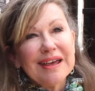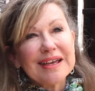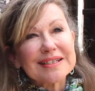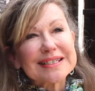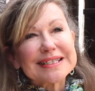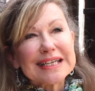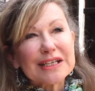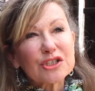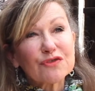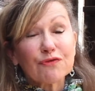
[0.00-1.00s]
it's
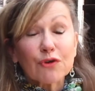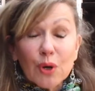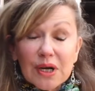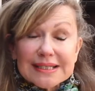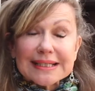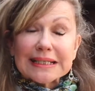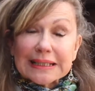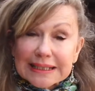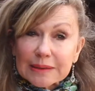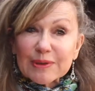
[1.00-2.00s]
still for us a
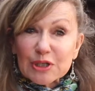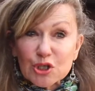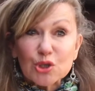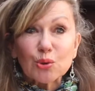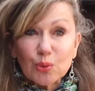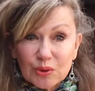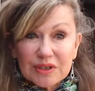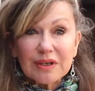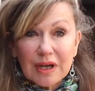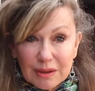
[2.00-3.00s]
little bit soon,